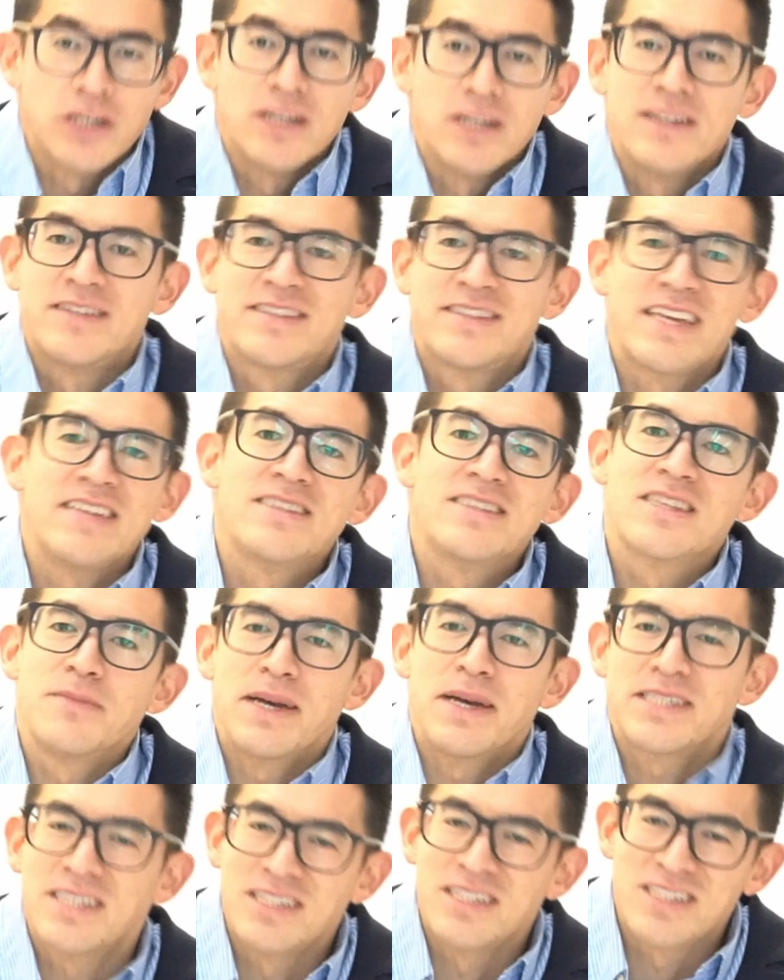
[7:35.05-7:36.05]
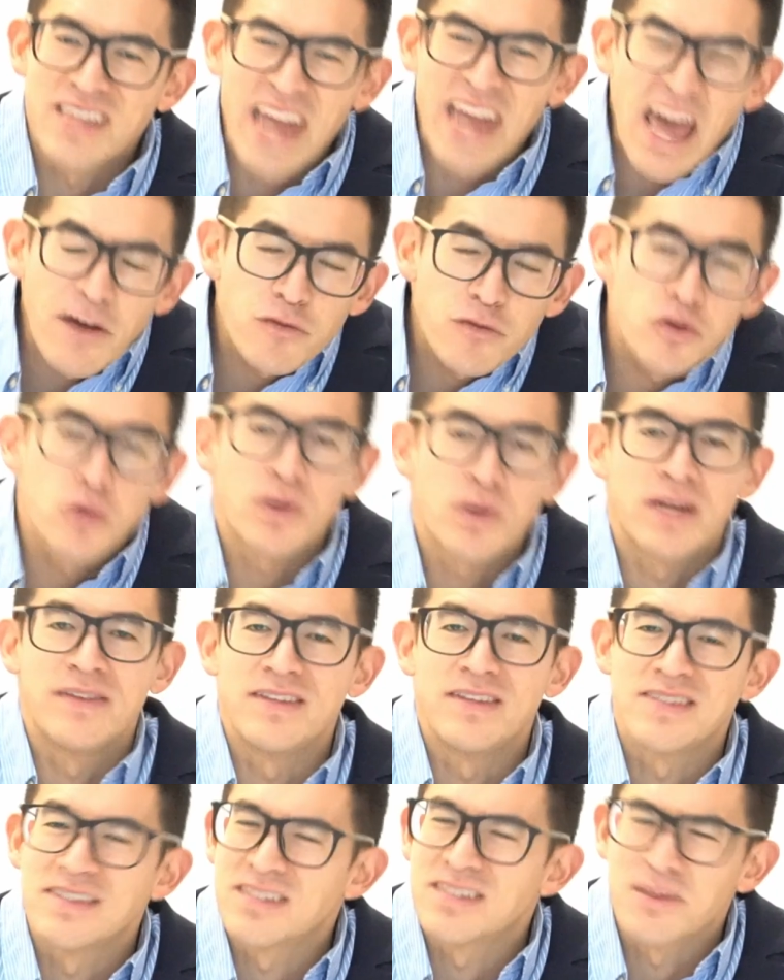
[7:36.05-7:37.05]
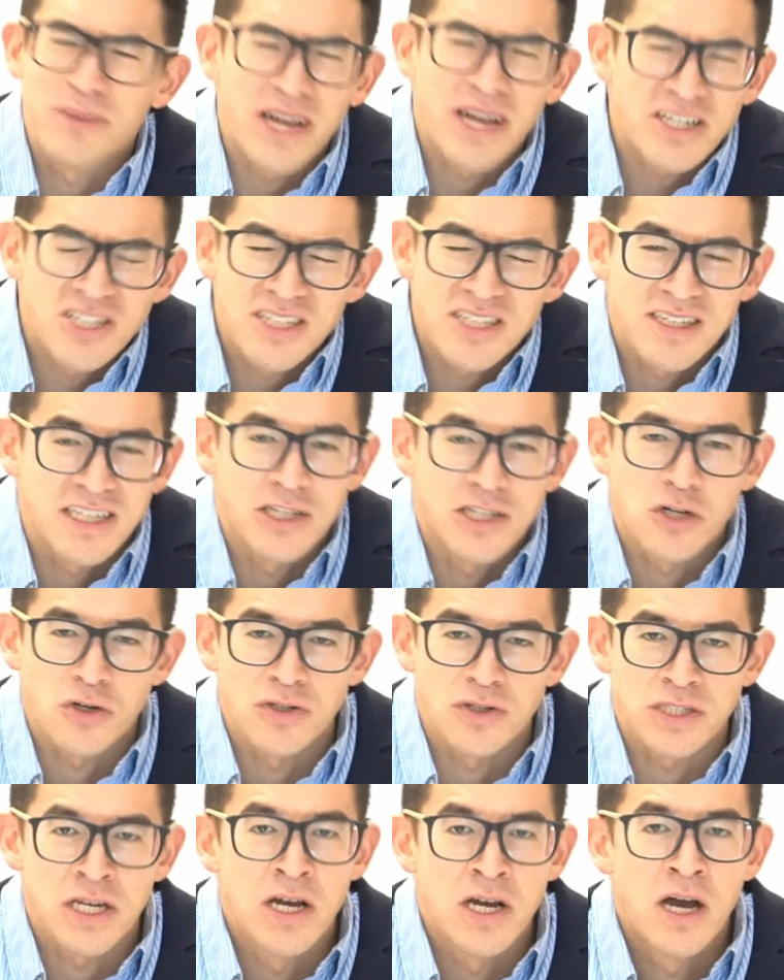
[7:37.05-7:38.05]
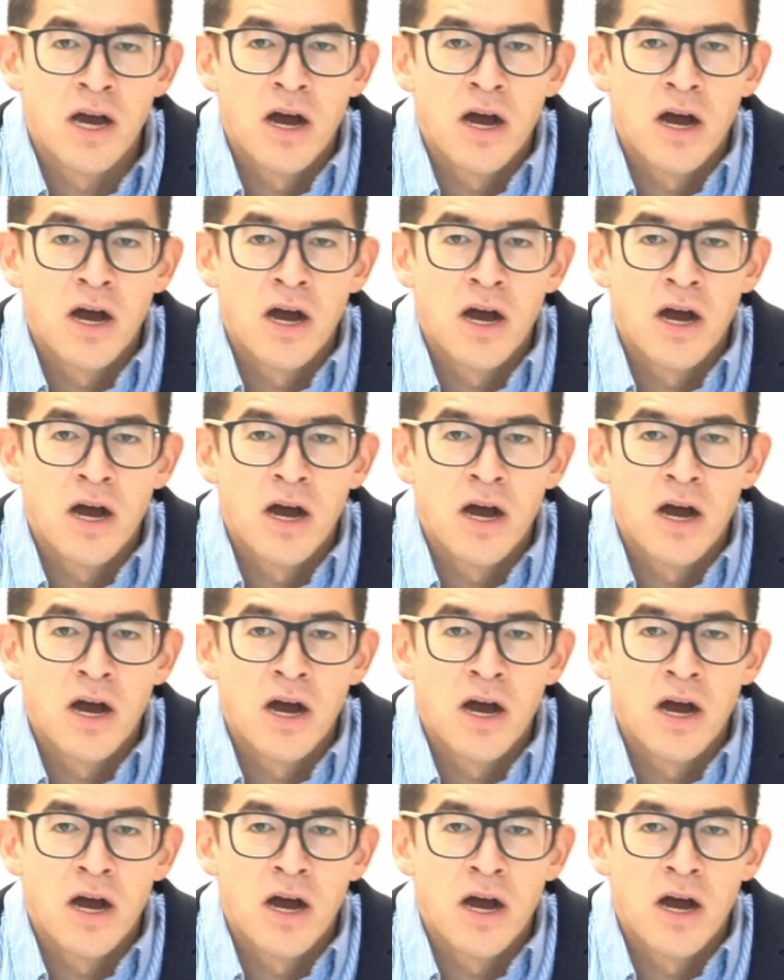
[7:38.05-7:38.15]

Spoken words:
It sends the message that everyone in the system, not just teachers,